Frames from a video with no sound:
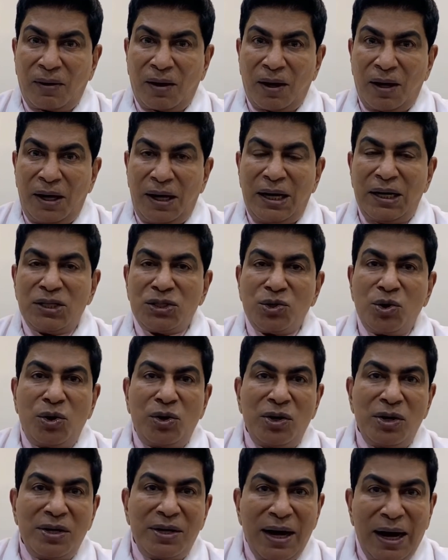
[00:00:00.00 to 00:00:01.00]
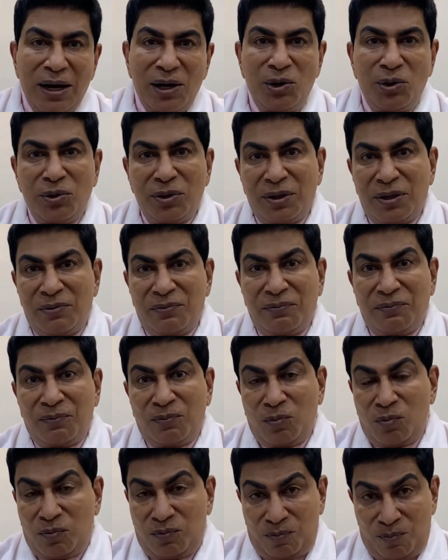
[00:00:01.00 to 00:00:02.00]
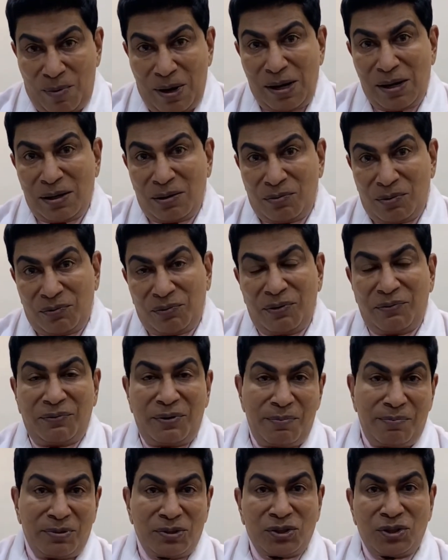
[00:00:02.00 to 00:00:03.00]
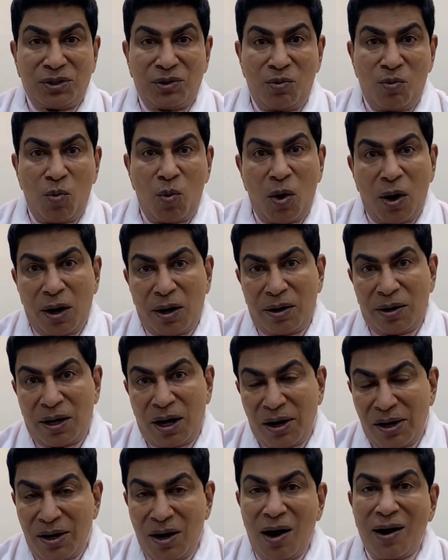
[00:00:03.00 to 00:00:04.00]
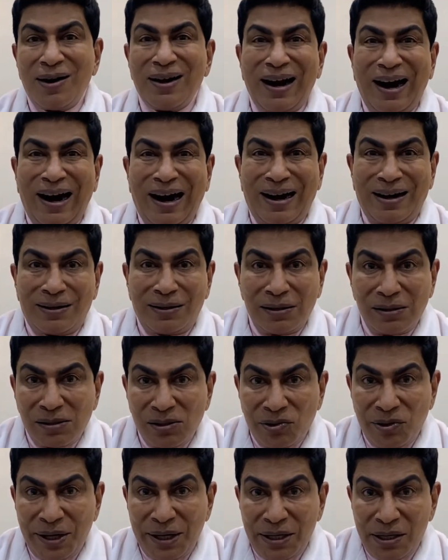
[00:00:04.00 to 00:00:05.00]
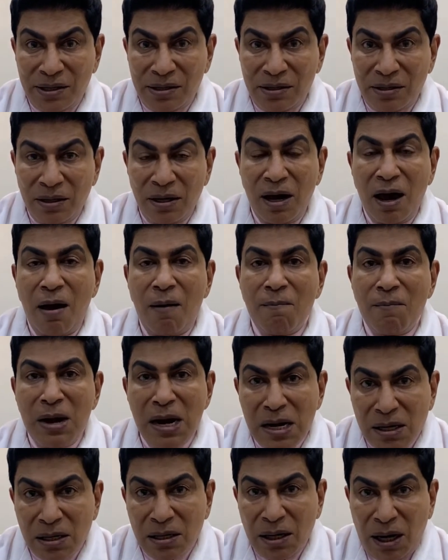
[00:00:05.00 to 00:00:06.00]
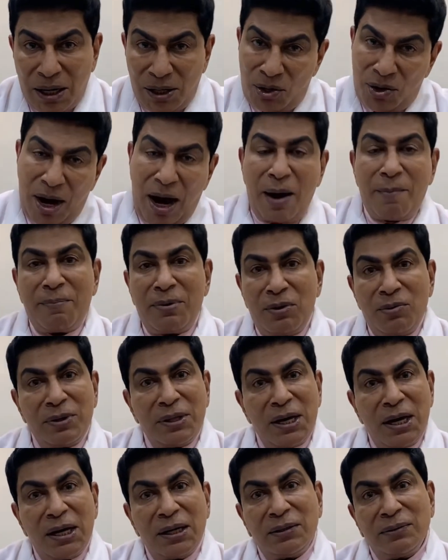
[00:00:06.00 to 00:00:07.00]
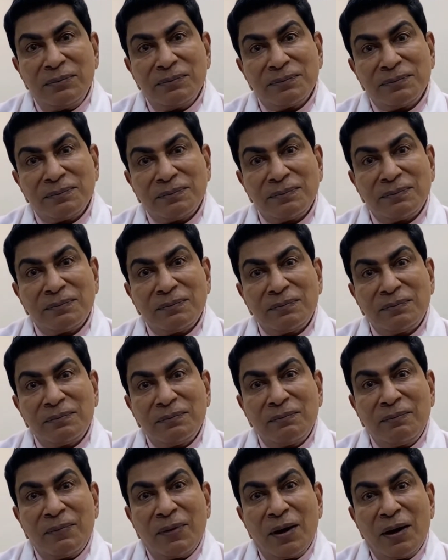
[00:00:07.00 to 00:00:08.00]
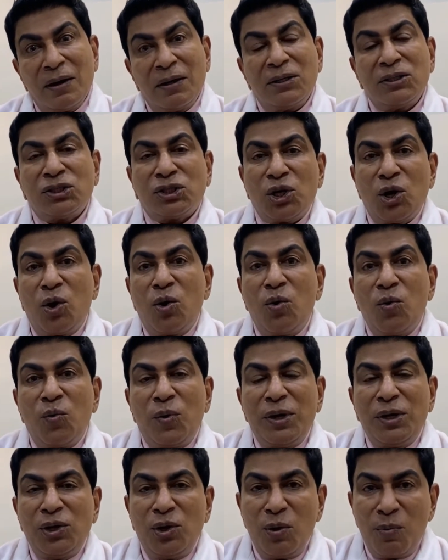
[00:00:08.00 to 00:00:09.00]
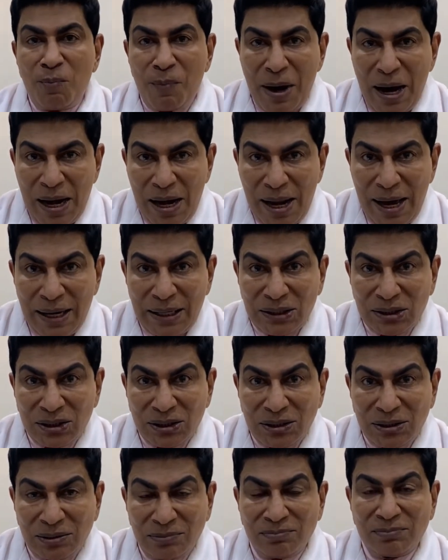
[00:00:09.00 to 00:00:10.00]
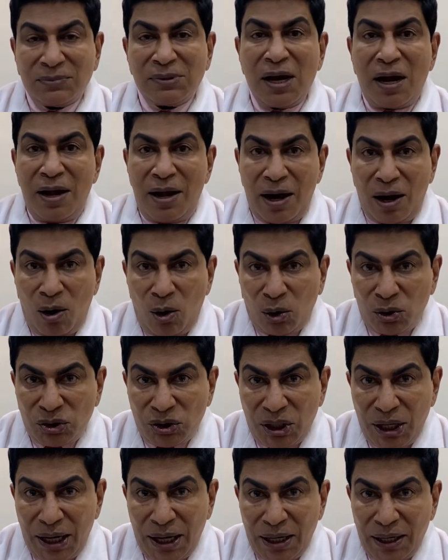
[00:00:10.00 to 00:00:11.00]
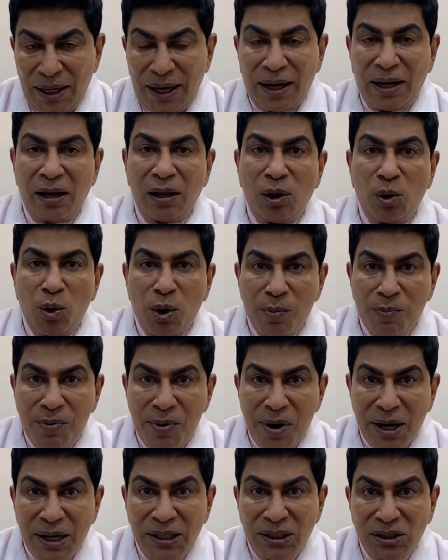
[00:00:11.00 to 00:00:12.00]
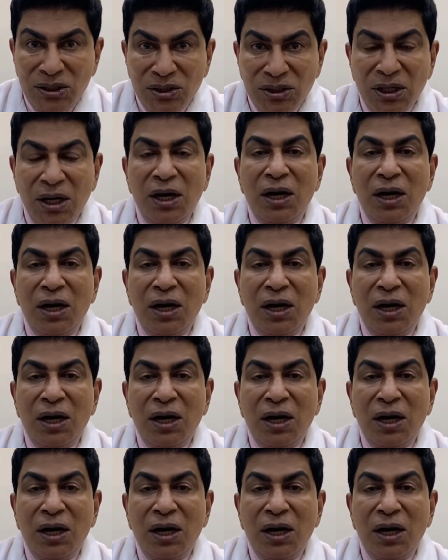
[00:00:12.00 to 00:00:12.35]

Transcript: He is going to dilute the milk with 50% of water. Now you got adulterated milk. Are you happy with that? So when you pay less, negotiate, get a lower price,